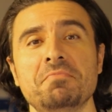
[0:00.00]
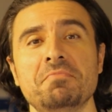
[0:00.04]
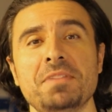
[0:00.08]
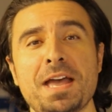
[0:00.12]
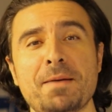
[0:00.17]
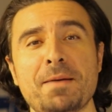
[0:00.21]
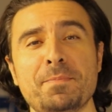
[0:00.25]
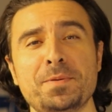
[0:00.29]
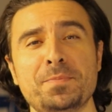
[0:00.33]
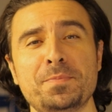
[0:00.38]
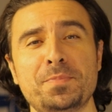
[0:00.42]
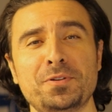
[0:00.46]

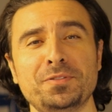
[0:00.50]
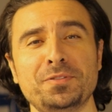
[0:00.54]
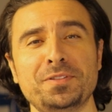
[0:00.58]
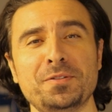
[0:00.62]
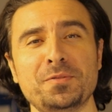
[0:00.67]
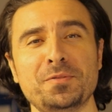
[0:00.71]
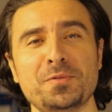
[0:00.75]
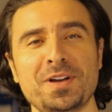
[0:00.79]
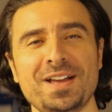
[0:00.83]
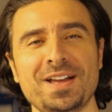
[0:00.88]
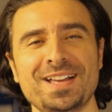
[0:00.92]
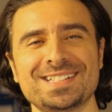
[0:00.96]
Happy birthday,
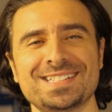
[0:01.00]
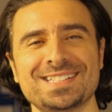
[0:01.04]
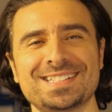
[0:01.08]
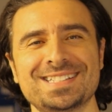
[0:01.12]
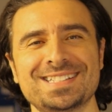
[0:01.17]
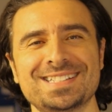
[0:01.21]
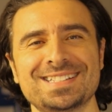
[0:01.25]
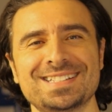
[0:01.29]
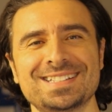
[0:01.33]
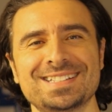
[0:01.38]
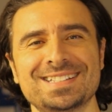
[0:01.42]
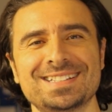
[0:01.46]
Wes!
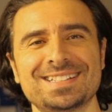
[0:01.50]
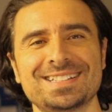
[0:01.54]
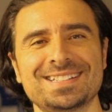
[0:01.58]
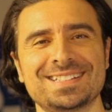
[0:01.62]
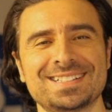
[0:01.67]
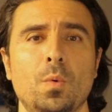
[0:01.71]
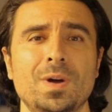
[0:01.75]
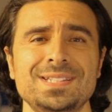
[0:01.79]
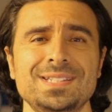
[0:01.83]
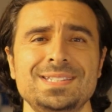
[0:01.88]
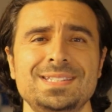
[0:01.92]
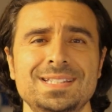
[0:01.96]

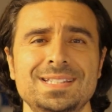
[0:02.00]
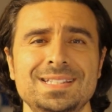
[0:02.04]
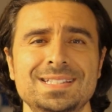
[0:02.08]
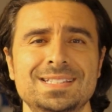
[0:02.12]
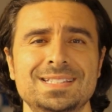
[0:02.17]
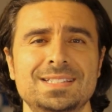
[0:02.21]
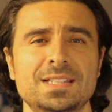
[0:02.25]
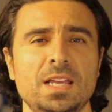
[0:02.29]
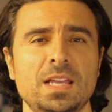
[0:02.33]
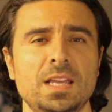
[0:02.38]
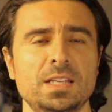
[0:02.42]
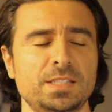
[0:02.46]

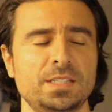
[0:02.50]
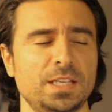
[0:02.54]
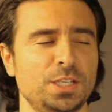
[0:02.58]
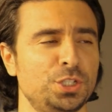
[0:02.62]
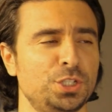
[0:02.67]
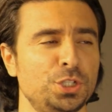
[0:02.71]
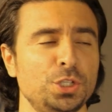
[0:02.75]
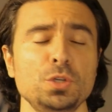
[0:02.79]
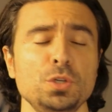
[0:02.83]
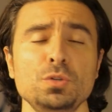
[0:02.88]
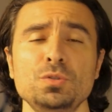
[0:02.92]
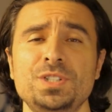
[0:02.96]
Weston is, is
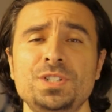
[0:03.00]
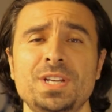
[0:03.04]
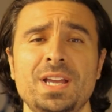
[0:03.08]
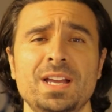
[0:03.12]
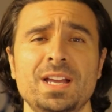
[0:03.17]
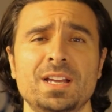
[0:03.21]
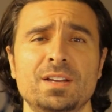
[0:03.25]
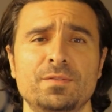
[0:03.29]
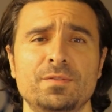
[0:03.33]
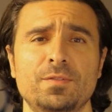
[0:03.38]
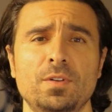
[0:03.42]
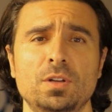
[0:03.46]
a true
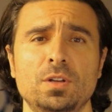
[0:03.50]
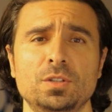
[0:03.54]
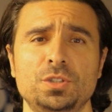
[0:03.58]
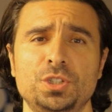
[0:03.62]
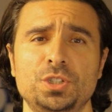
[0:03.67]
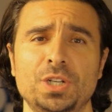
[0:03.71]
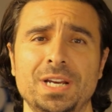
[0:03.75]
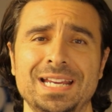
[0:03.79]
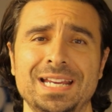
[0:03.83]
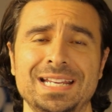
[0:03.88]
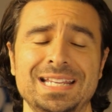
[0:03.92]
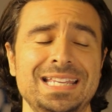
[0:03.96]
jack of all
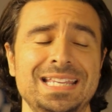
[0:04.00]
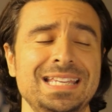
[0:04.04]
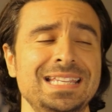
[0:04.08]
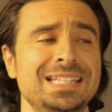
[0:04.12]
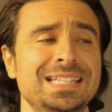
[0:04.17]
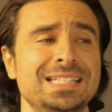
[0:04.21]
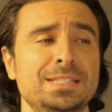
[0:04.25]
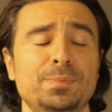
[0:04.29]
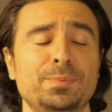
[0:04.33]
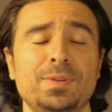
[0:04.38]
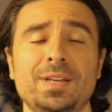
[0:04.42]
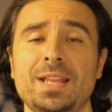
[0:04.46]
trades.
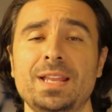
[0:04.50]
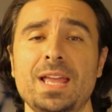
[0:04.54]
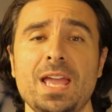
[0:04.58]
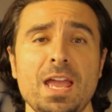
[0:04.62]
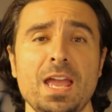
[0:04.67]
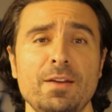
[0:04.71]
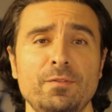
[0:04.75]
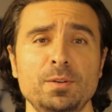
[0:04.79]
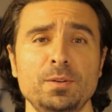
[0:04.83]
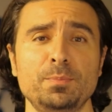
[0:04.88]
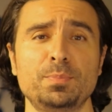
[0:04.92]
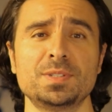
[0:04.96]
He has played
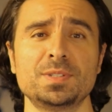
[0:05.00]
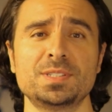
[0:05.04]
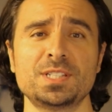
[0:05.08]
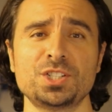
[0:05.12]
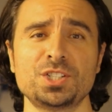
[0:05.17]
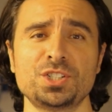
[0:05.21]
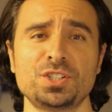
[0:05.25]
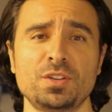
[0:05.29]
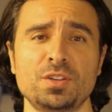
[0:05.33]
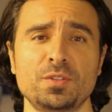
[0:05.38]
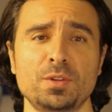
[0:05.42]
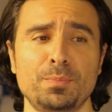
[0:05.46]
every
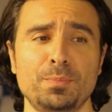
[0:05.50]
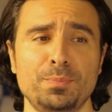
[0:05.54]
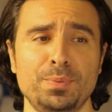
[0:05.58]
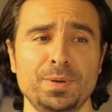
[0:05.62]
position